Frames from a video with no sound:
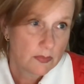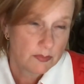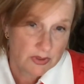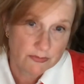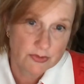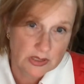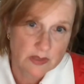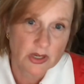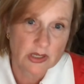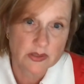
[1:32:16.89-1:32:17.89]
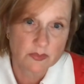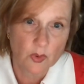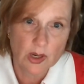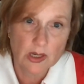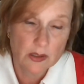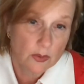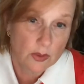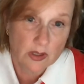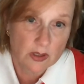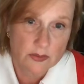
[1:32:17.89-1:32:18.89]
be victimized more
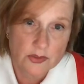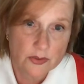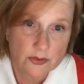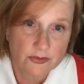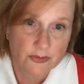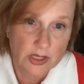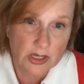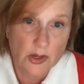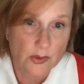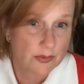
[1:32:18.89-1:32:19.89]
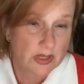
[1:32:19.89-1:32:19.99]
or to forgo.